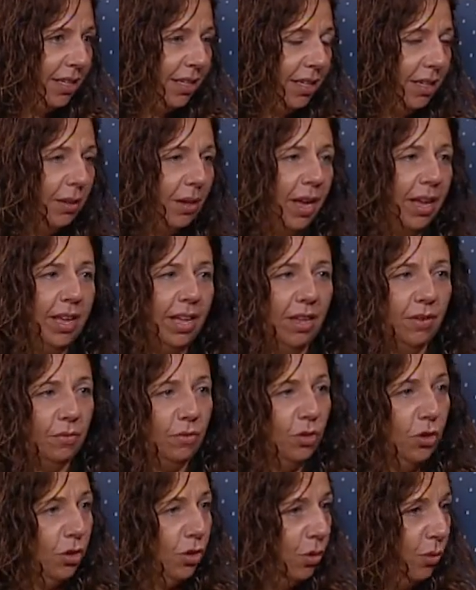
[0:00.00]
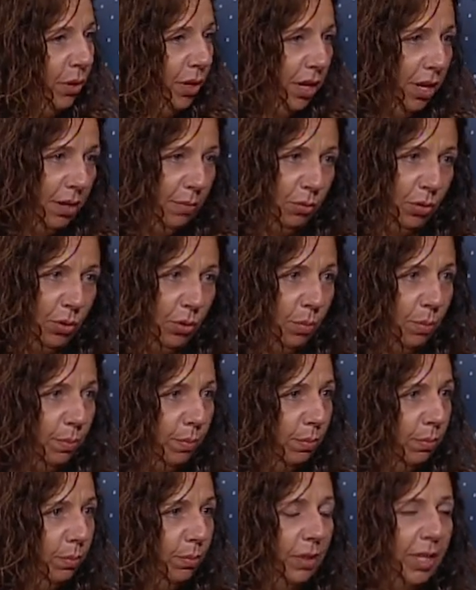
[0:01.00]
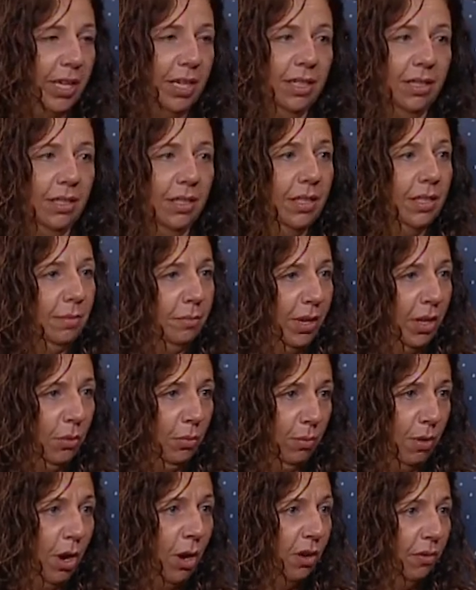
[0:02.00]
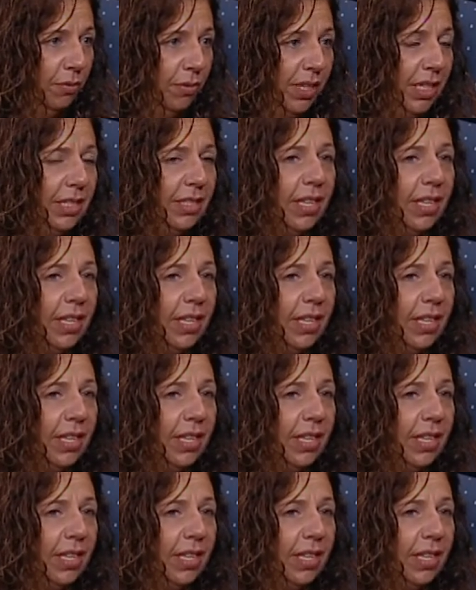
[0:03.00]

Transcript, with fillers: Mm-hmm. I have no chemical like in my office.